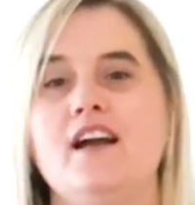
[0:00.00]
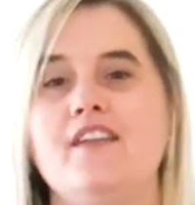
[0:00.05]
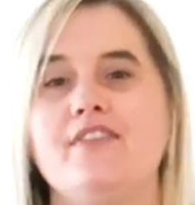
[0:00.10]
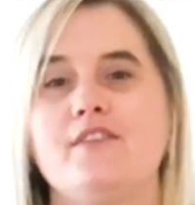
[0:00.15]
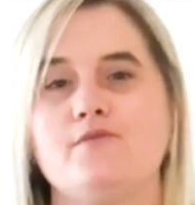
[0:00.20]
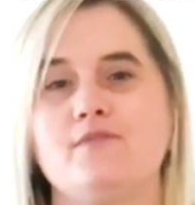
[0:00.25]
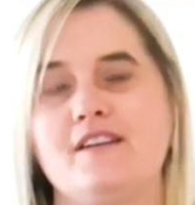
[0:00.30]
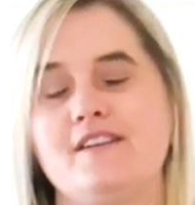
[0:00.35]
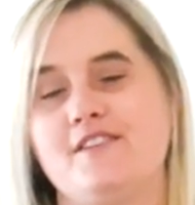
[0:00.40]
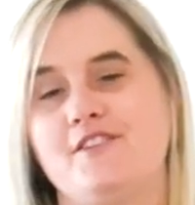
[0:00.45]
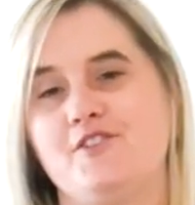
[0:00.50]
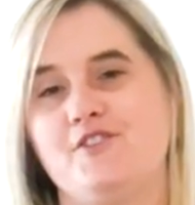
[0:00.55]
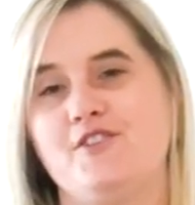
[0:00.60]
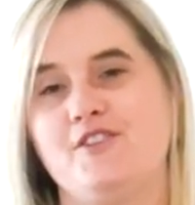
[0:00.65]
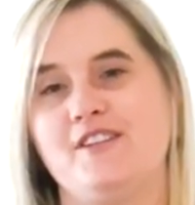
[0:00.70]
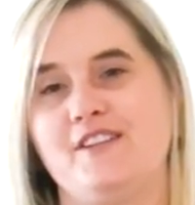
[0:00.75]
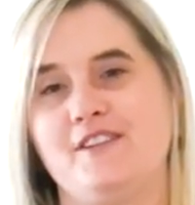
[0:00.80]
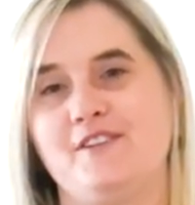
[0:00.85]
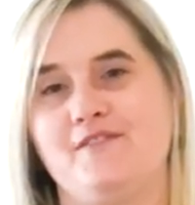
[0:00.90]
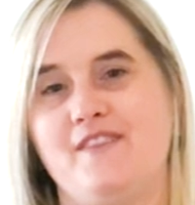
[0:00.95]
the Research
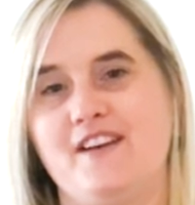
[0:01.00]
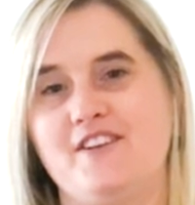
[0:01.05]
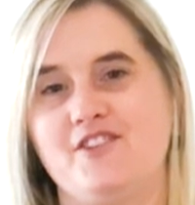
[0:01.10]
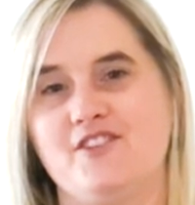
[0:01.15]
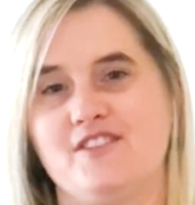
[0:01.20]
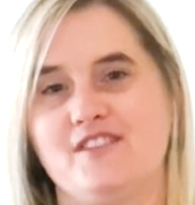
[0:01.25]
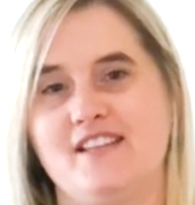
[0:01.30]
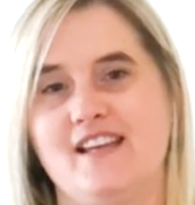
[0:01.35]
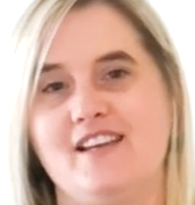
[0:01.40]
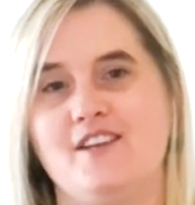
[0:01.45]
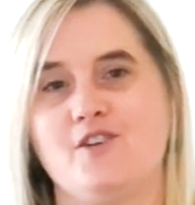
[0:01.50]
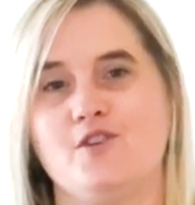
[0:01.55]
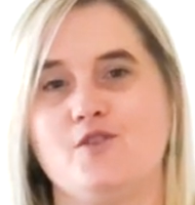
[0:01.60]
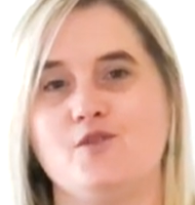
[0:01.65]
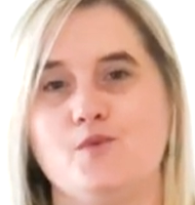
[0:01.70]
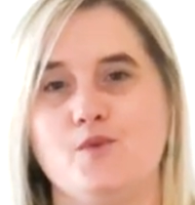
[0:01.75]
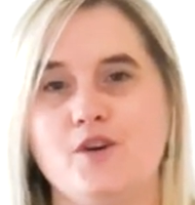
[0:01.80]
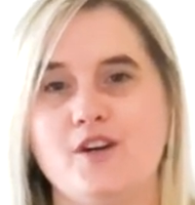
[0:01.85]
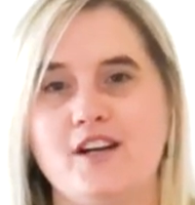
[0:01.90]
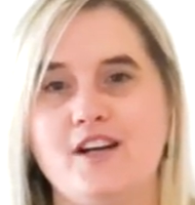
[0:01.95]
and Innovation Technical
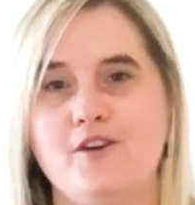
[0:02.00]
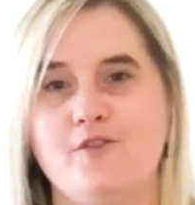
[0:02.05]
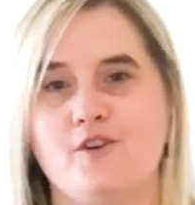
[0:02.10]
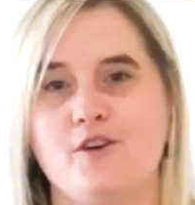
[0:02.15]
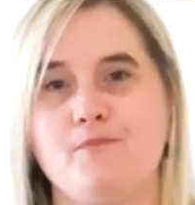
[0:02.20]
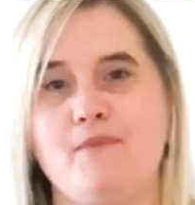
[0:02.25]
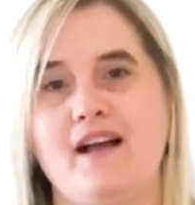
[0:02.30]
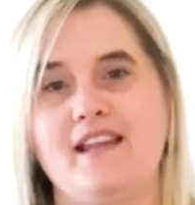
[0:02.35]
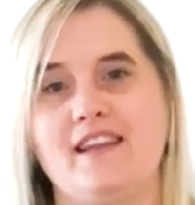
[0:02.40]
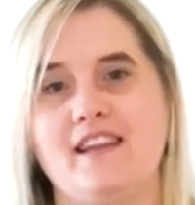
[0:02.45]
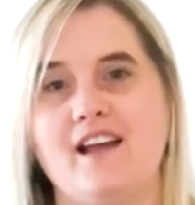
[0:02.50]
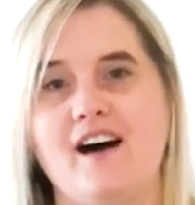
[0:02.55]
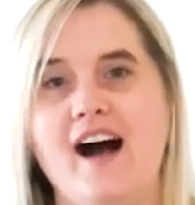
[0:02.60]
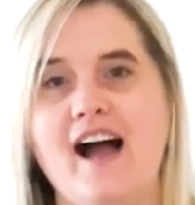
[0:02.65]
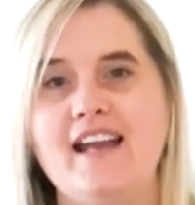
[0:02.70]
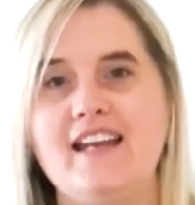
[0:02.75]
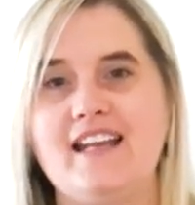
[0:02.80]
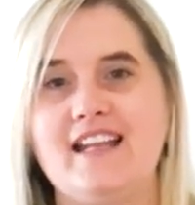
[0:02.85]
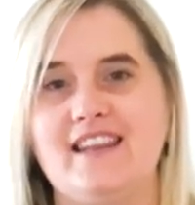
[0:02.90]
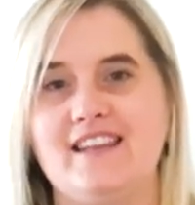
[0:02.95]
Working Group
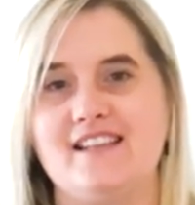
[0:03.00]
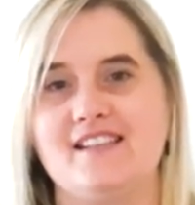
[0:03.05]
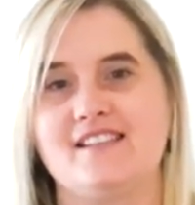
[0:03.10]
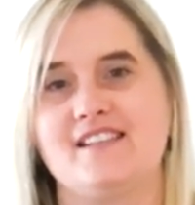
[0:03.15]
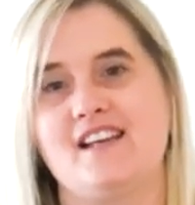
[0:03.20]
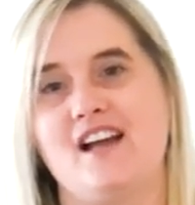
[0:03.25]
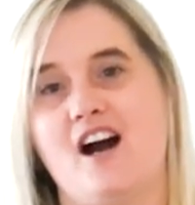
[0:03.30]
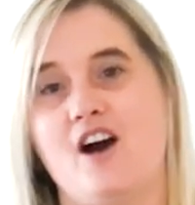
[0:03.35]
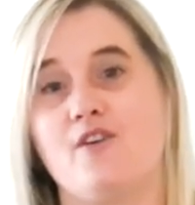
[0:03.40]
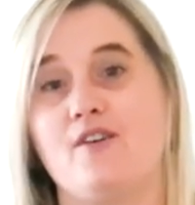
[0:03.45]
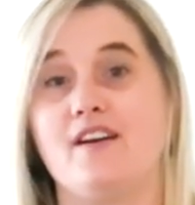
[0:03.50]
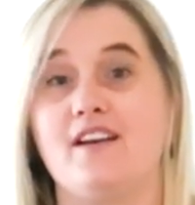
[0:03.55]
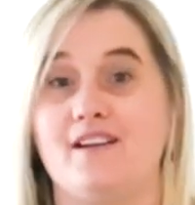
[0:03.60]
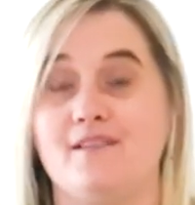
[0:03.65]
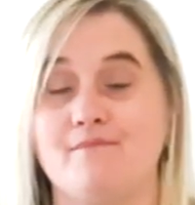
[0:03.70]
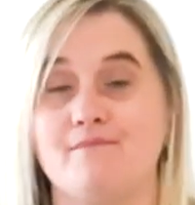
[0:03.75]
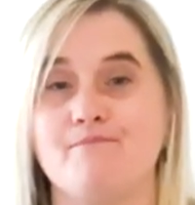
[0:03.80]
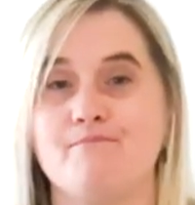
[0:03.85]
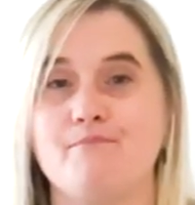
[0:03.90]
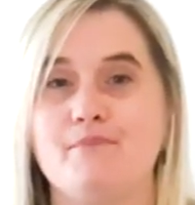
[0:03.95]
aligning this current
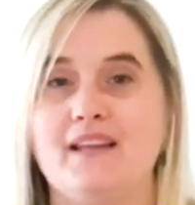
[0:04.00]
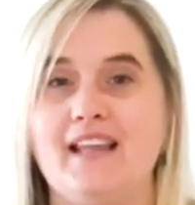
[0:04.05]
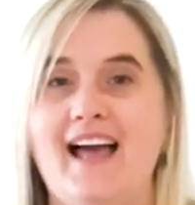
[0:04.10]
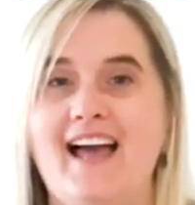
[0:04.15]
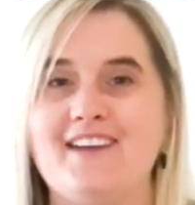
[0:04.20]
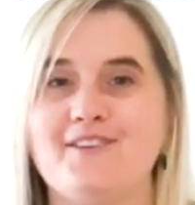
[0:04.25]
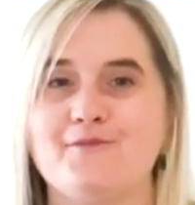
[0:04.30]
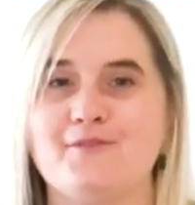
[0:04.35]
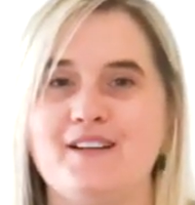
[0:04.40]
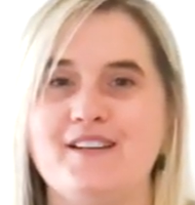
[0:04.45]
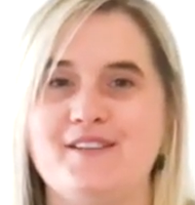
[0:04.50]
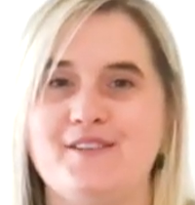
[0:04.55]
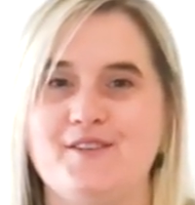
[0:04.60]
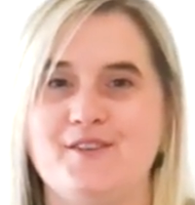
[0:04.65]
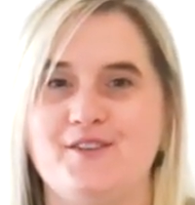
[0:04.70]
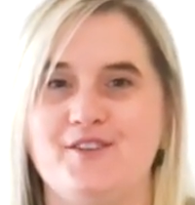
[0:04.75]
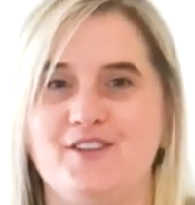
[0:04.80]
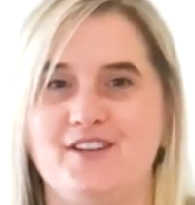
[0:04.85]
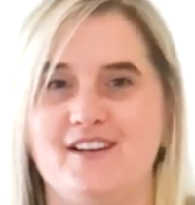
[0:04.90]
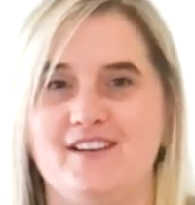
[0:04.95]
and planned
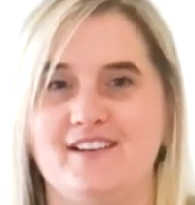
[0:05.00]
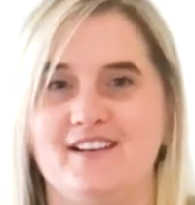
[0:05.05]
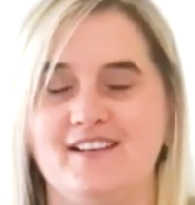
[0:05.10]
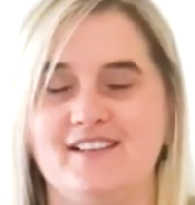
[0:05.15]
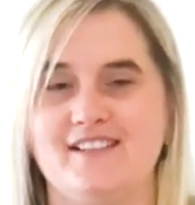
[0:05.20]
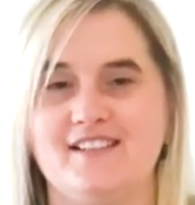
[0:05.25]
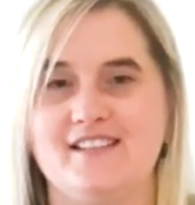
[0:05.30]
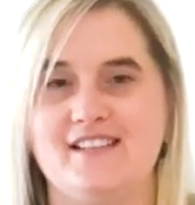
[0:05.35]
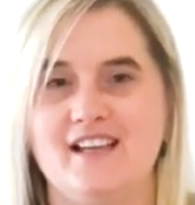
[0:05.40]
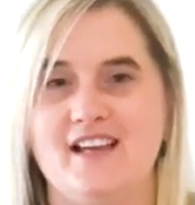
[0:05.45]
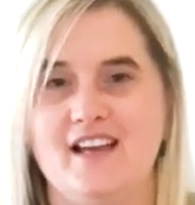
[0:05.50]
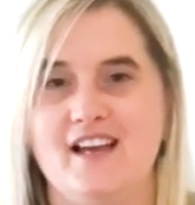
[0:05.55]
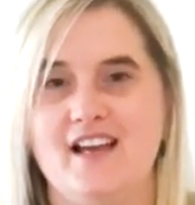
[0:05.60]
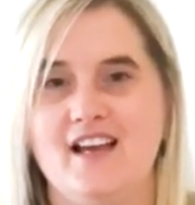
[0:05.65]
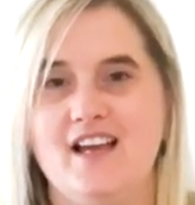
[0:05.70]
research areas